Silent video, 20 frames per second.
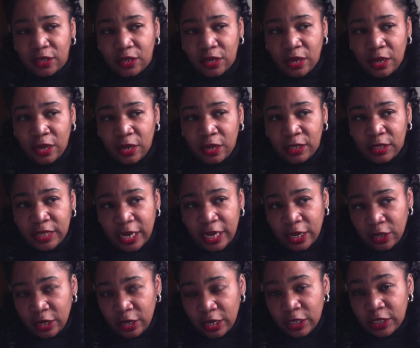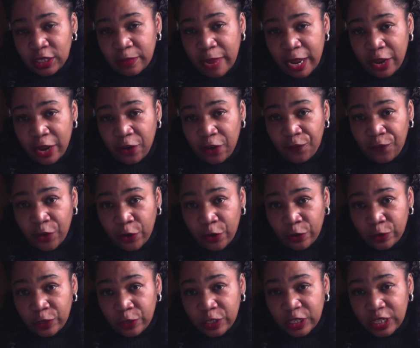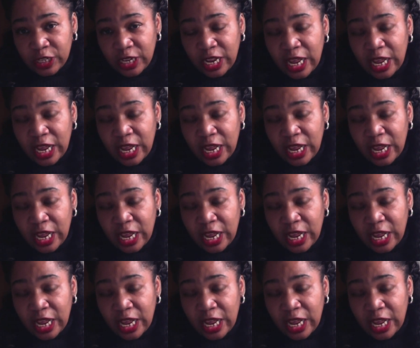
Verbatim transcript: uh, take a look into my ear first.